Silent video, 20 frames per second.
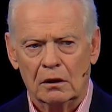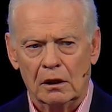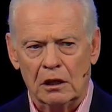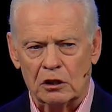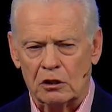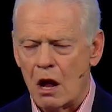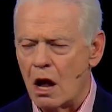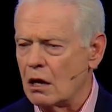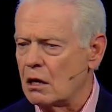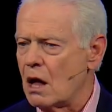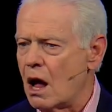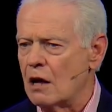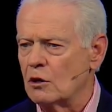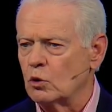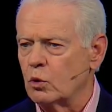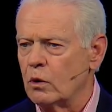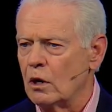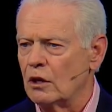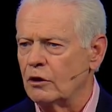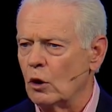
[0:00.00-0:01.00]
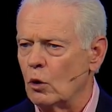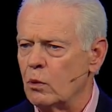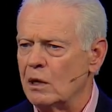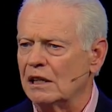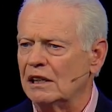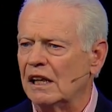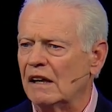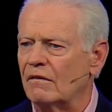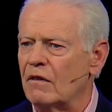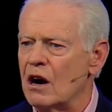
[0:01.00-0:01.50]
It's not God's will that we
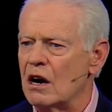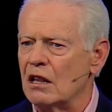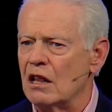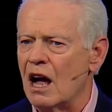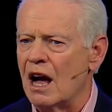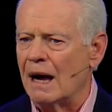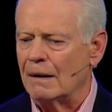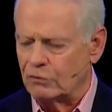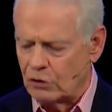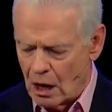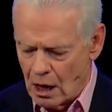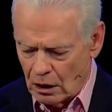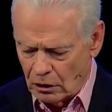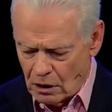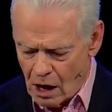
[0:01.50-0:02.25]
live our lives